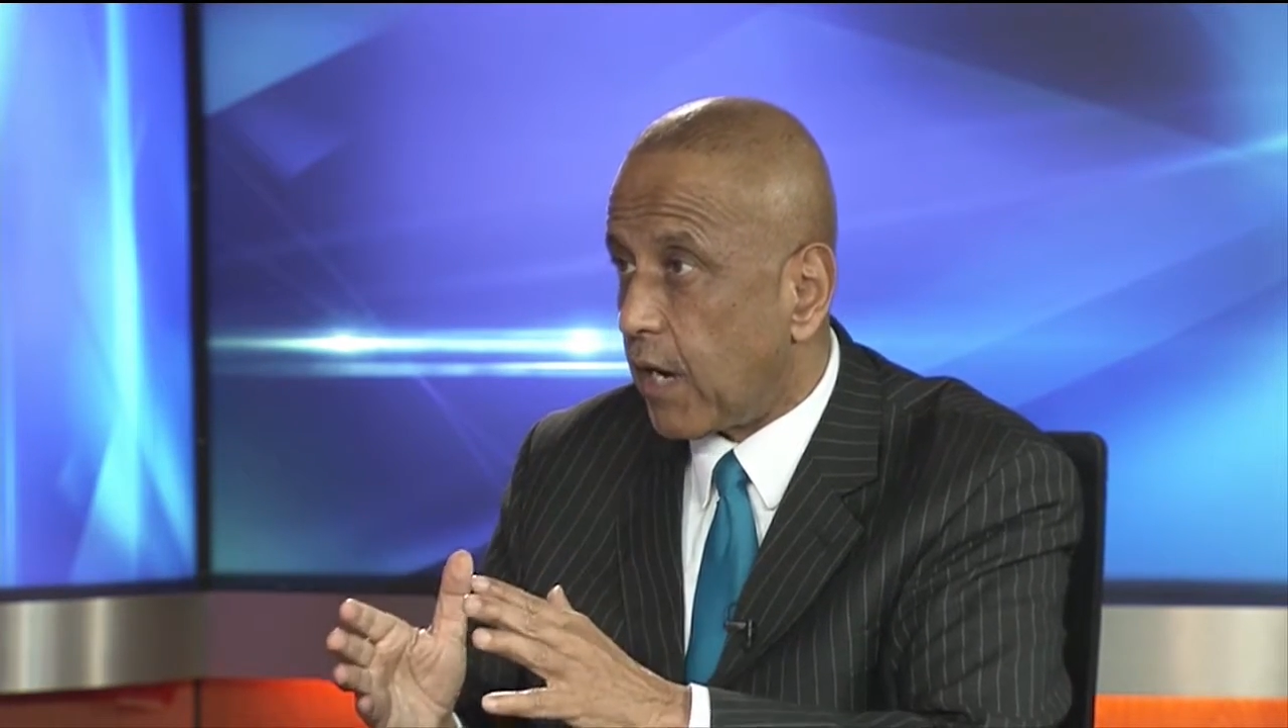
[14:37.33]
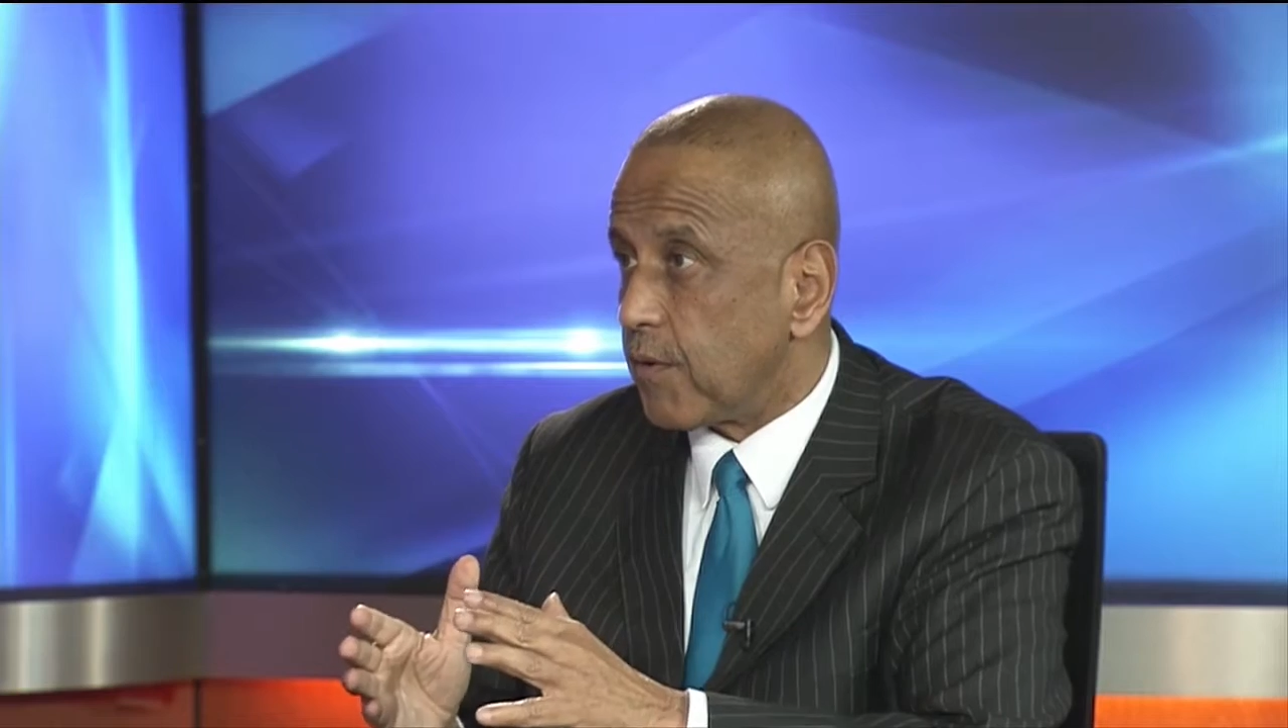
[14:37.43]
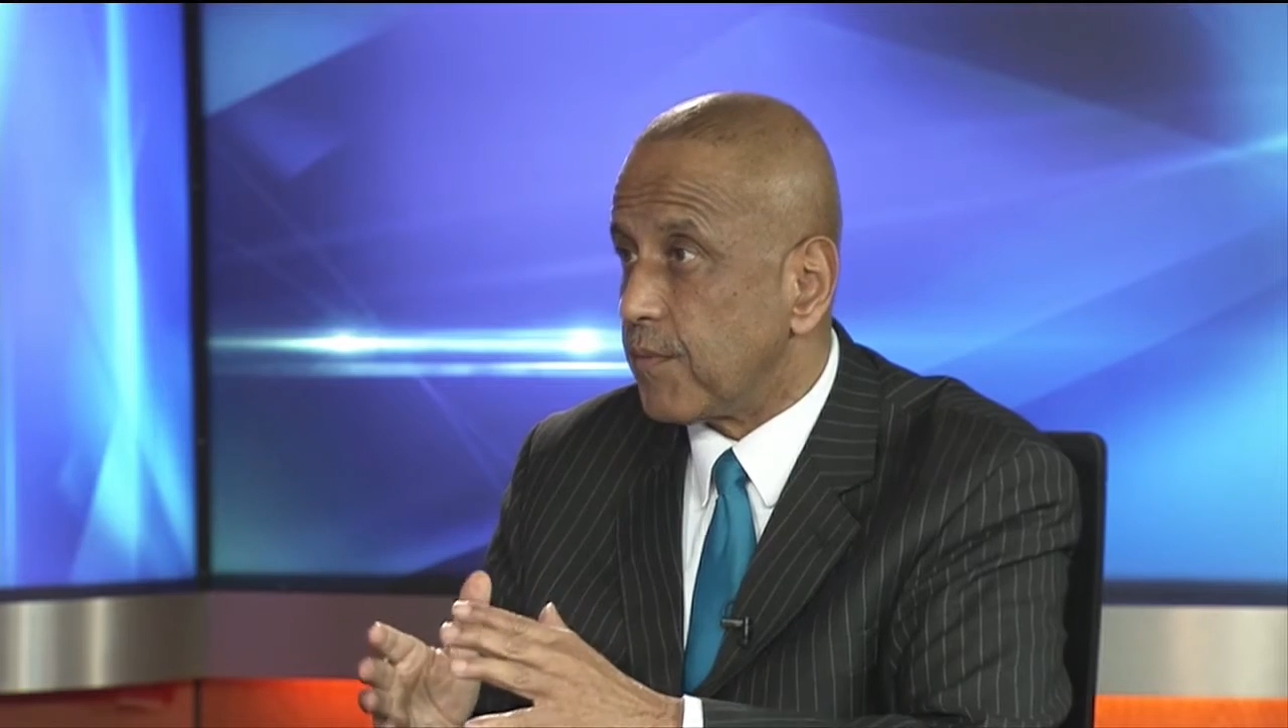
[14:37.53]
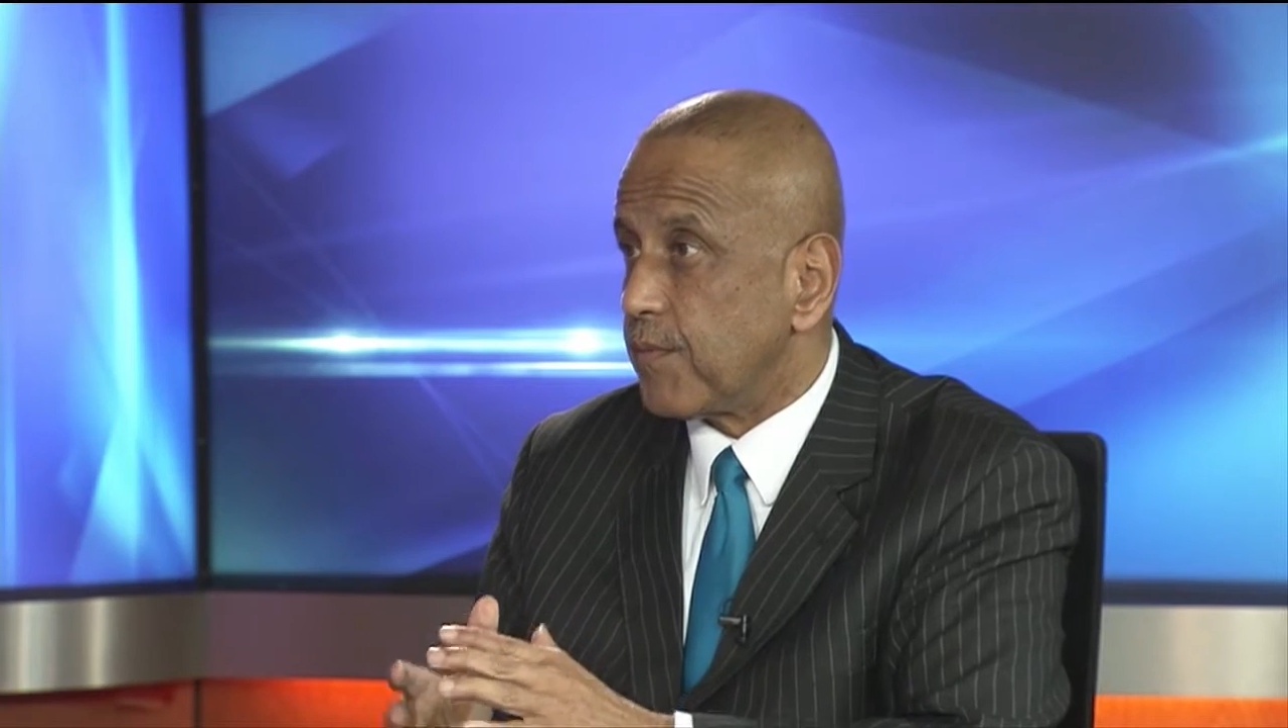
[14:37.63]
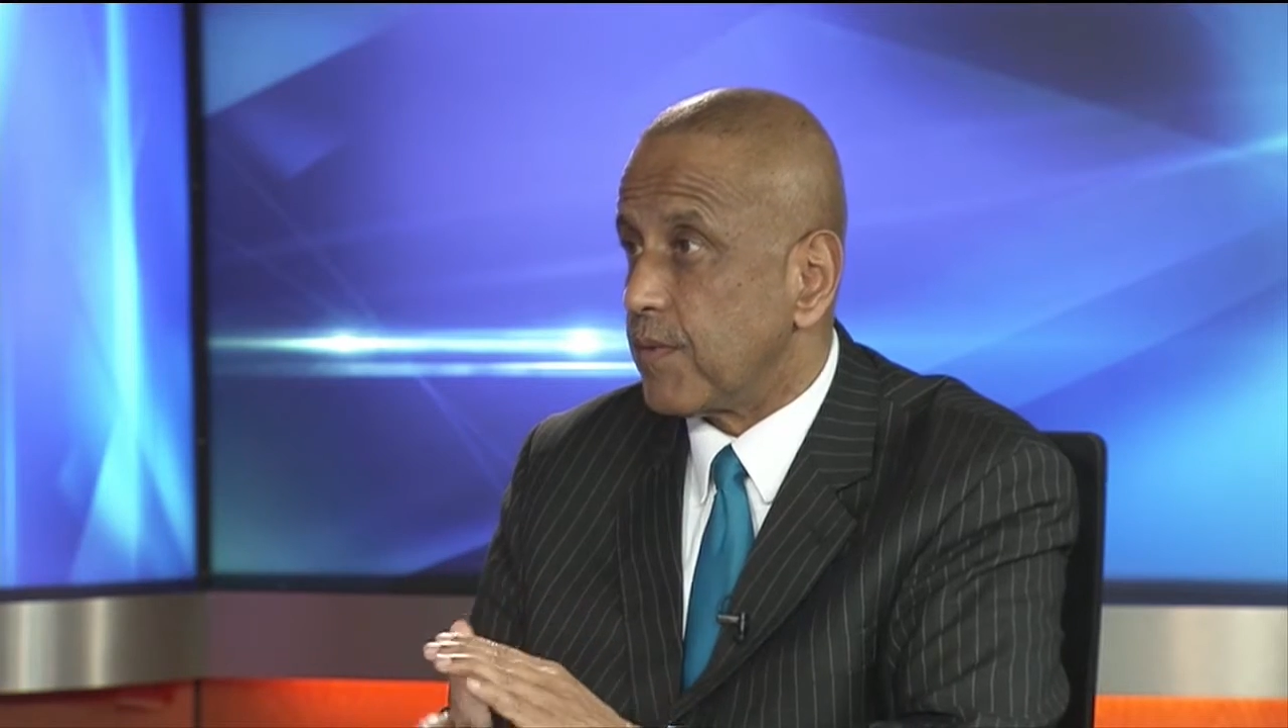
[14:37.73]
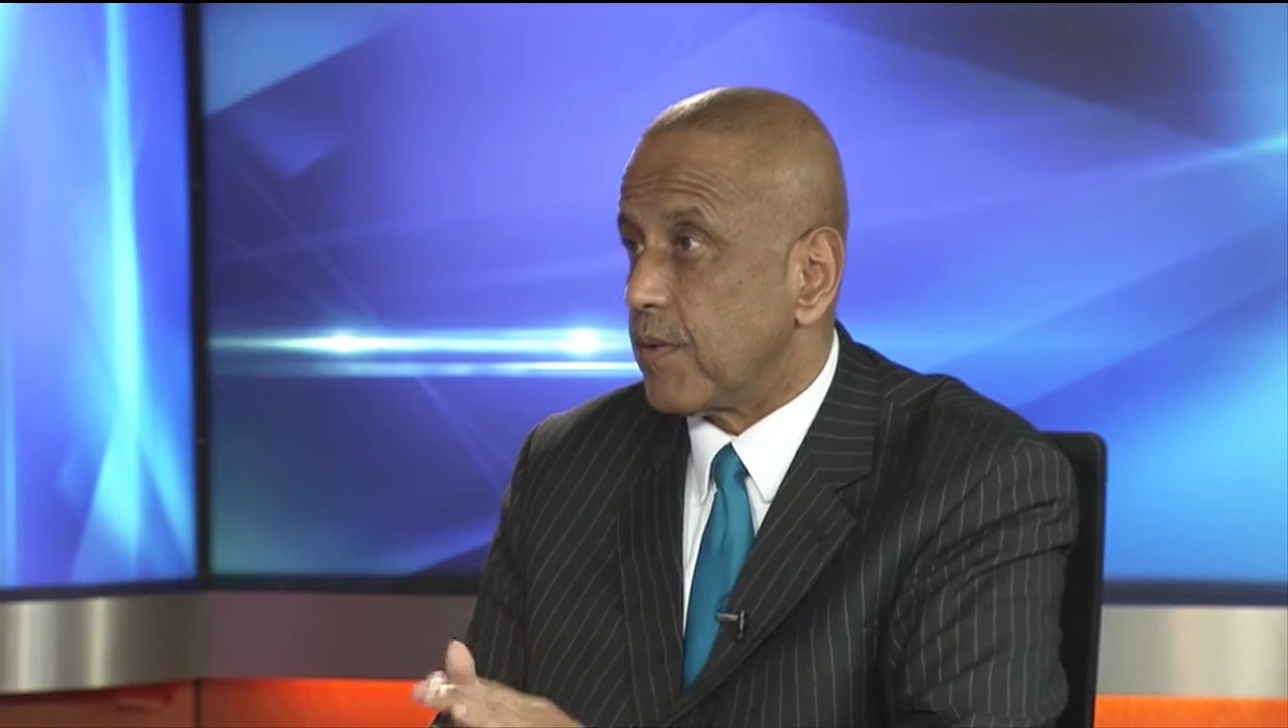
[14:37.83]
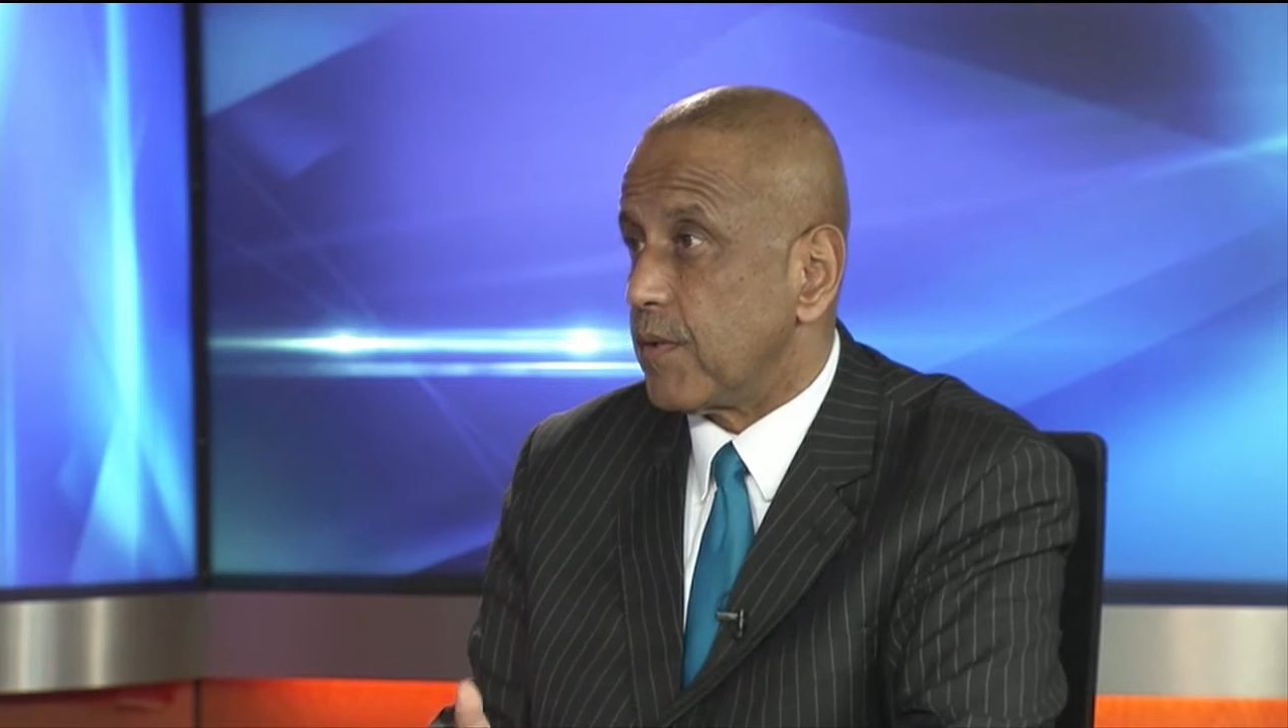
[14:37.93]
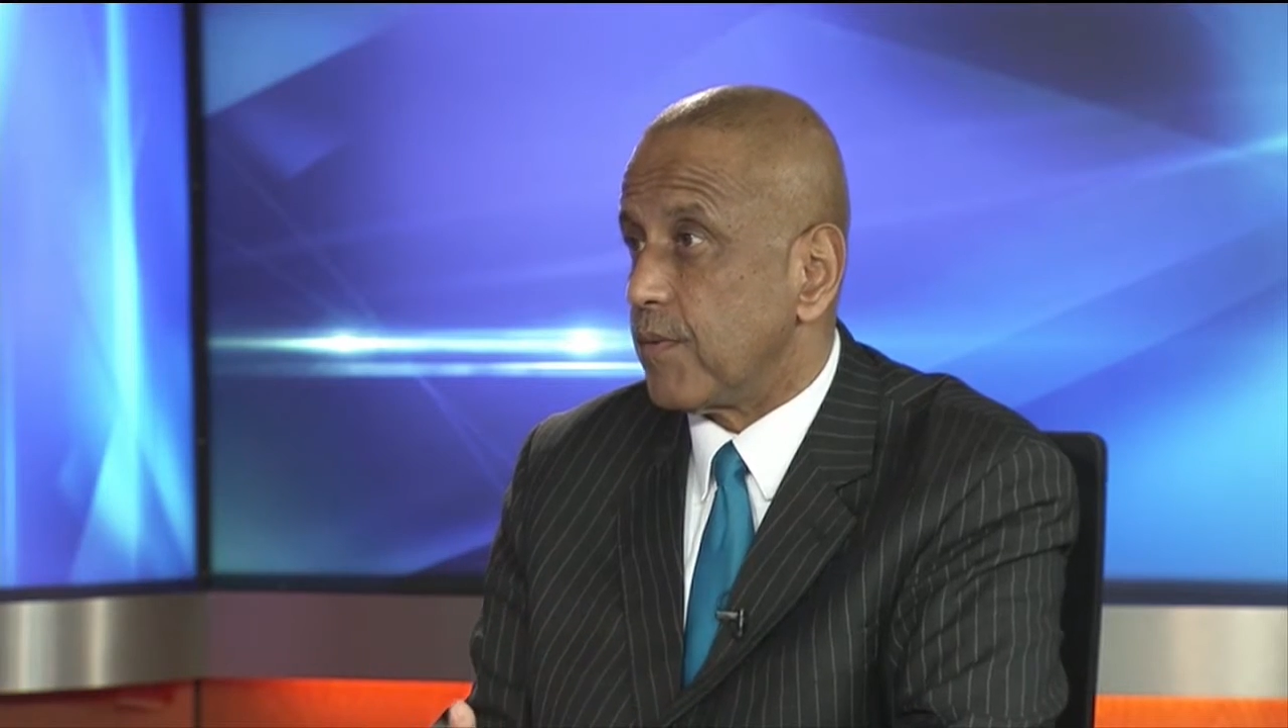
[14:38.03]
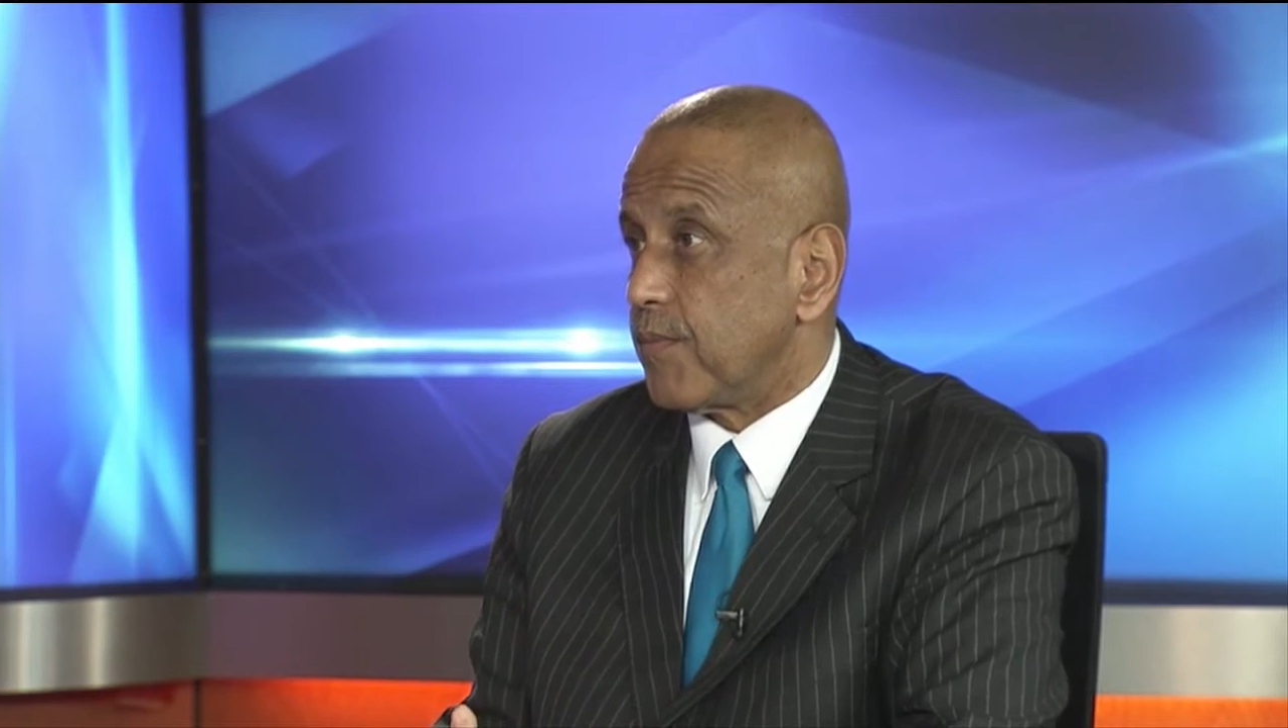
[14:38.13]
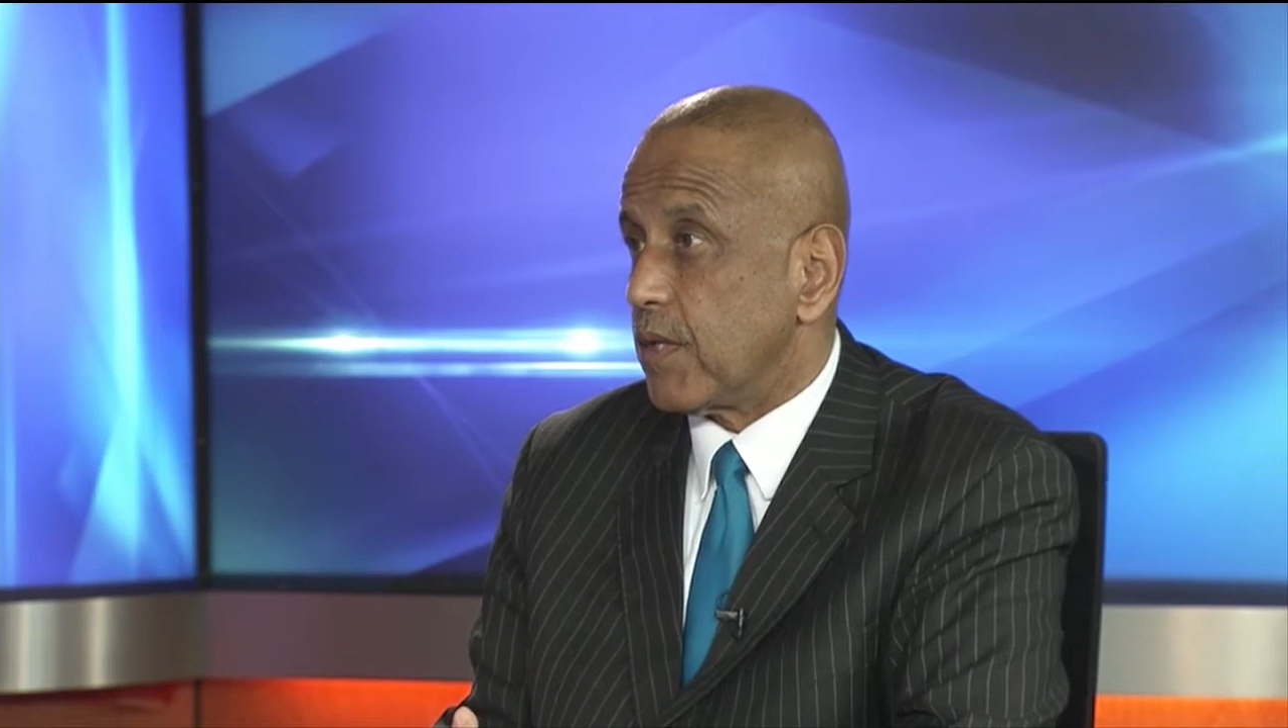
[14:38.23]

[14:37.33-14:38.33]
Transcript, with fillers: I hear over time.